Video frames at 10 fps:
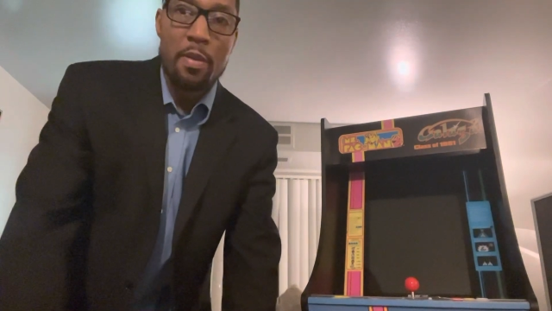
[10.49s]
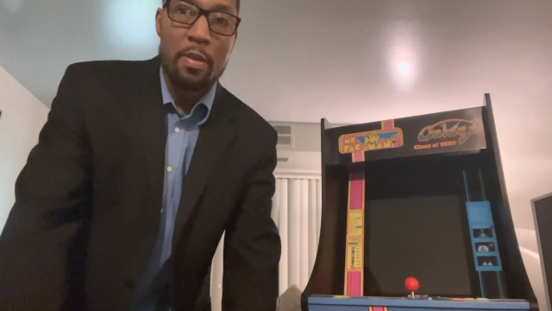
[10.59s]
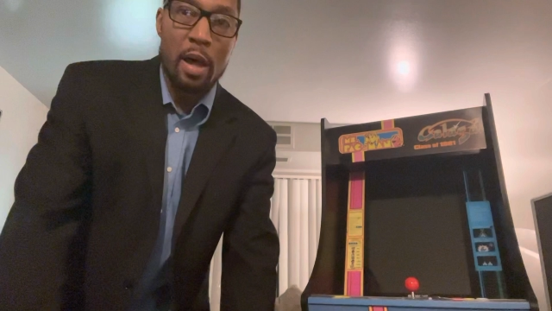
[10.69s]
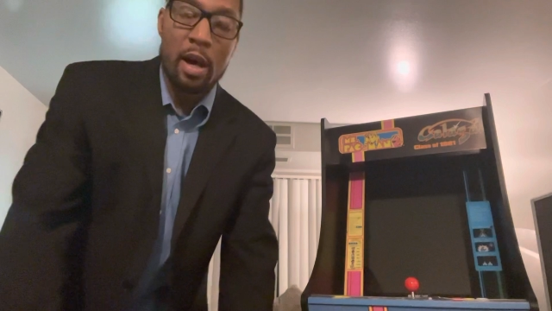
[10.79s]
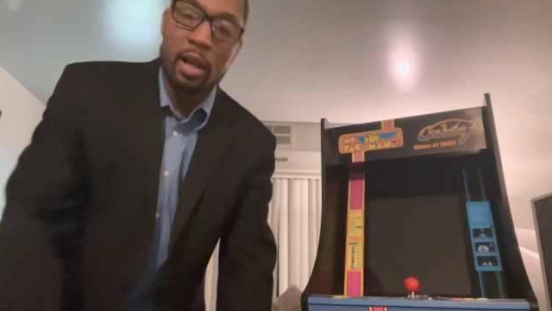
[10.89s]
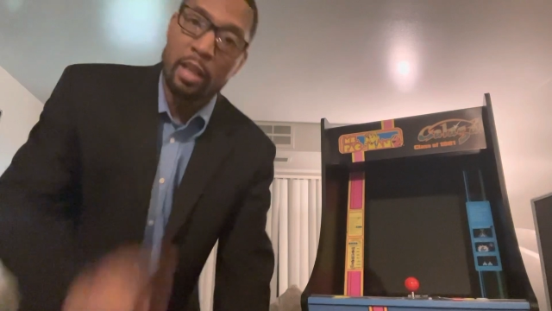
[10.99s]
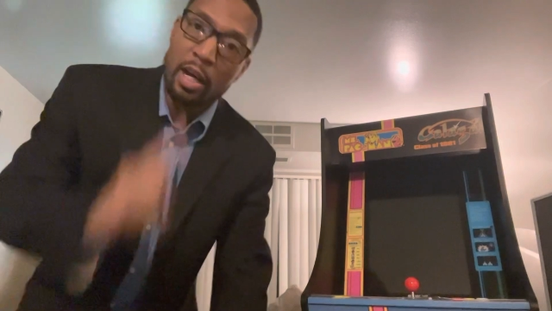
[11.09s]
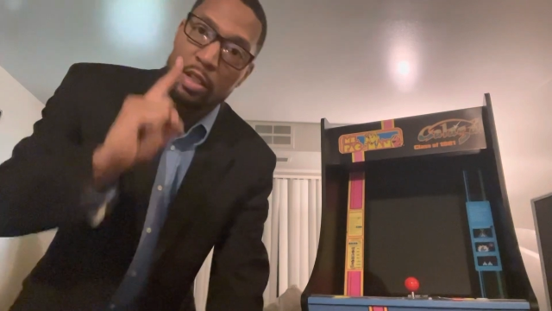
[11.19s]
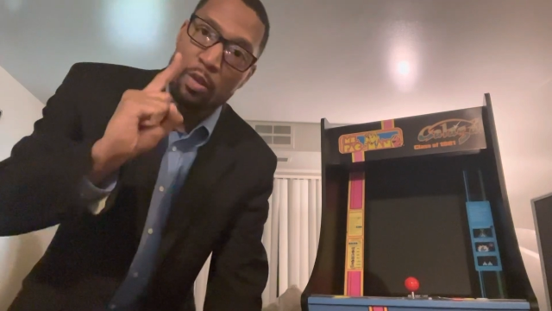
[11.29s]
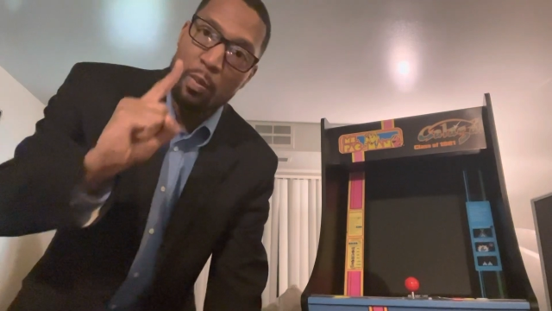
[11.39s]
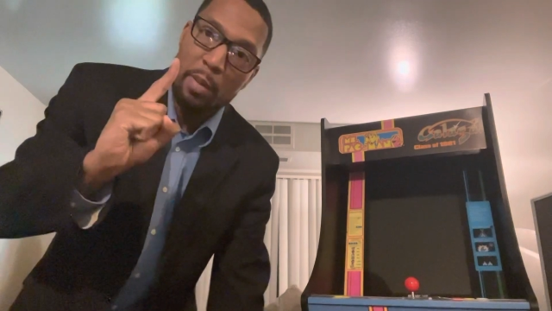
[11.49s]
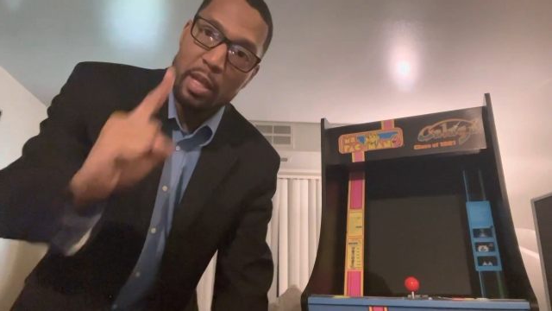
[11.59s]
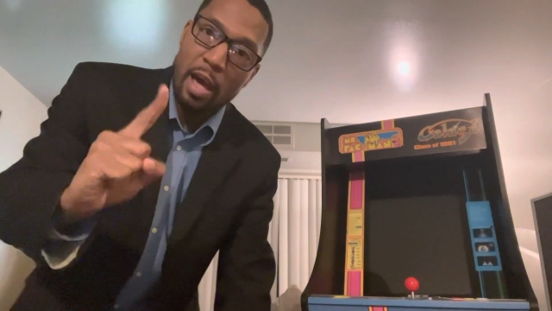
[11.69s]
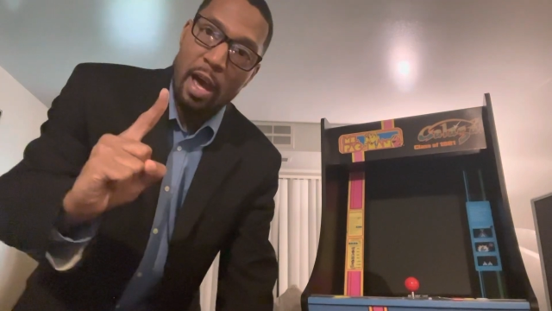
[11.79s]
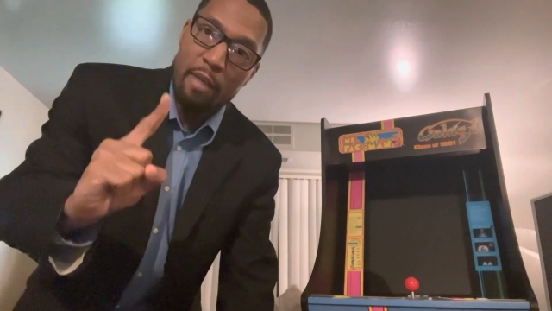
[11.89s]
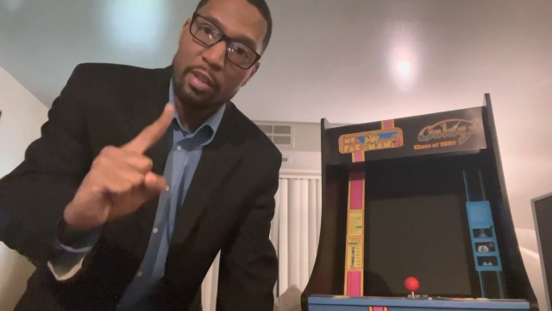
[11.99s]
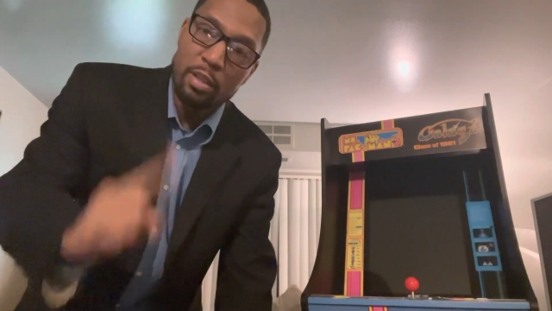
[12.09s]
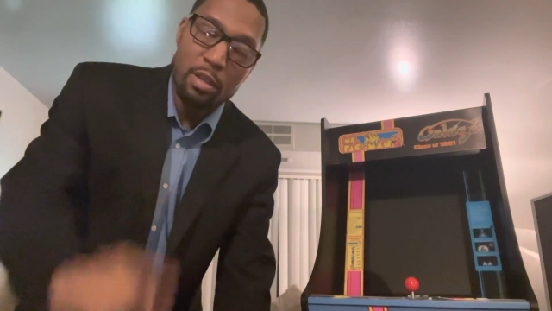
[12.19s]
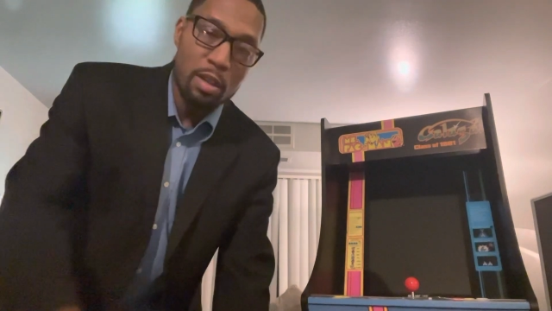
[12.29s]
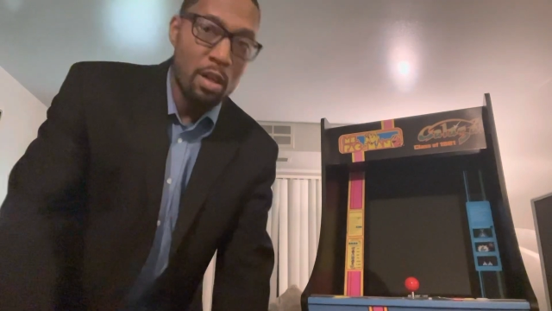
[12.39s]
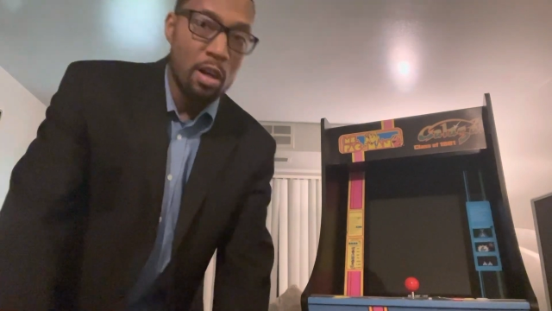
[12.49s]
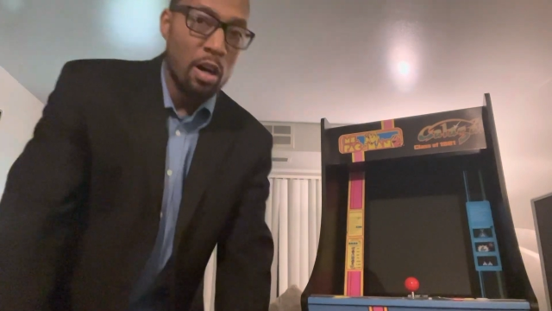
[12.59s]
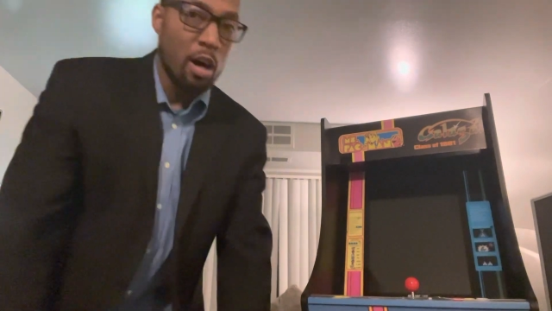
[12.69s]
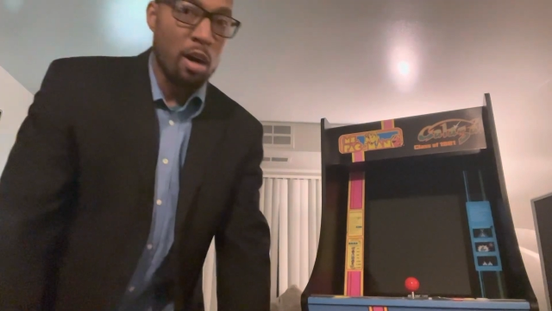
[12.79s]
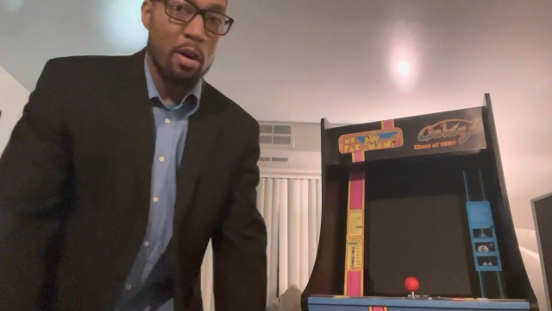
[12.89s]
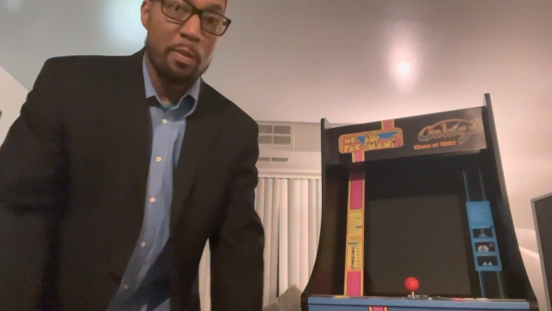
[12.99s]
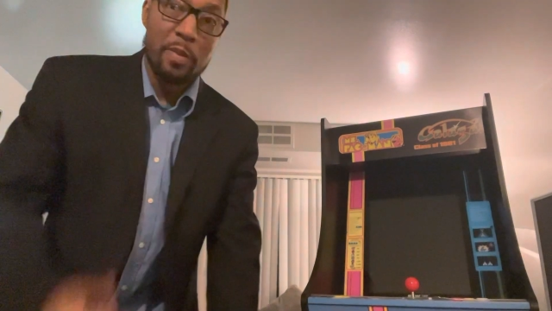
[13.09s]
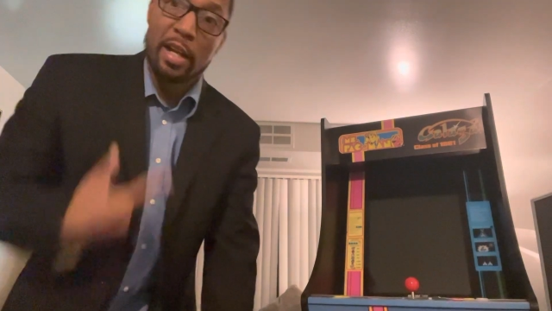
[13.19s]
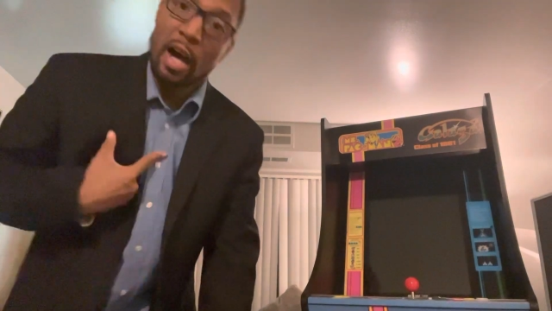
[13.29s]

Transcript: that a lot of you may be having, that